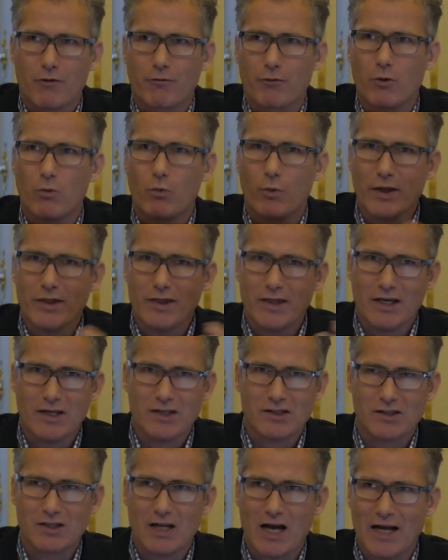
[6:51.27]
from when
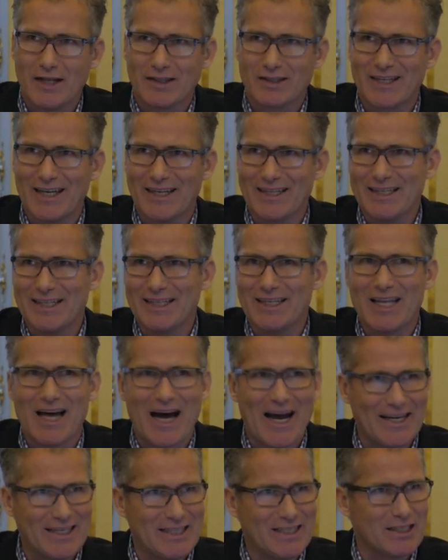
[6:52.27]
they start getting an
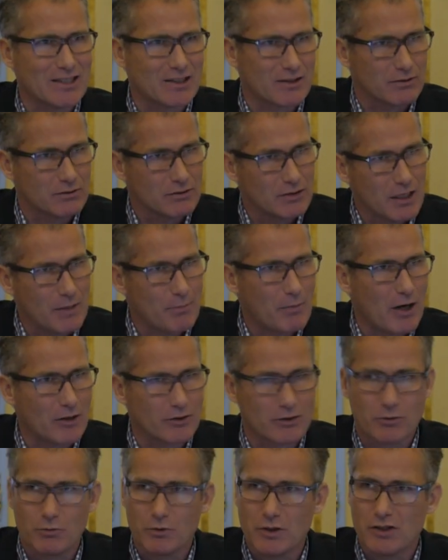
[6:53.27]
idea
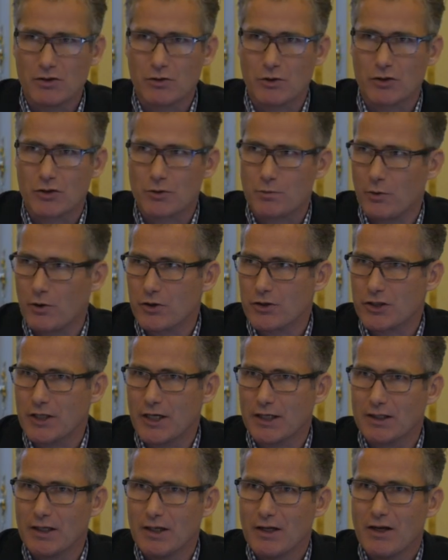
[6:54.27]
about a research
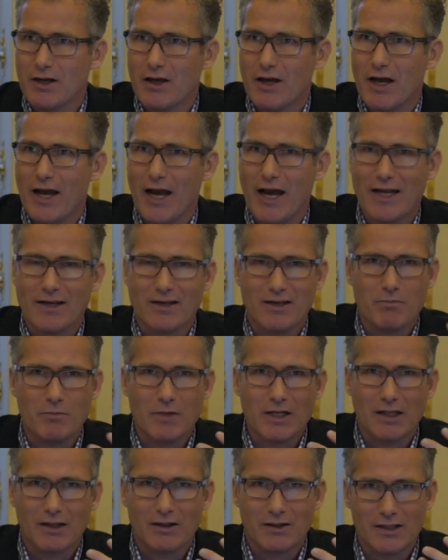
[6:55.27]
project and
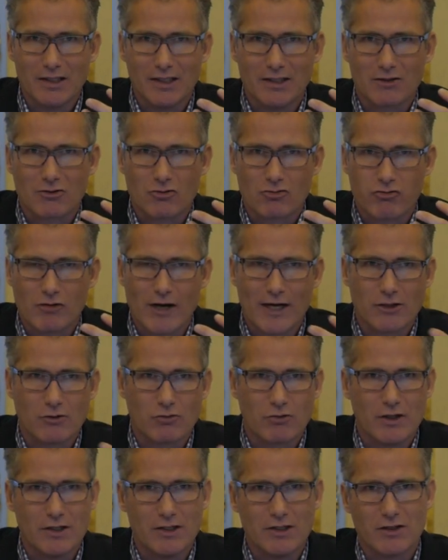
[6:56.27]
immediately try
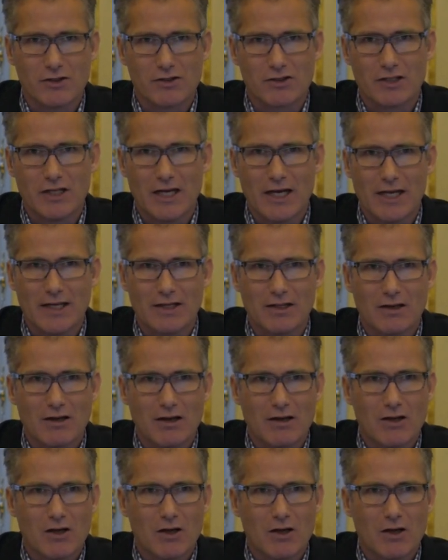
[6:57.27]
to understand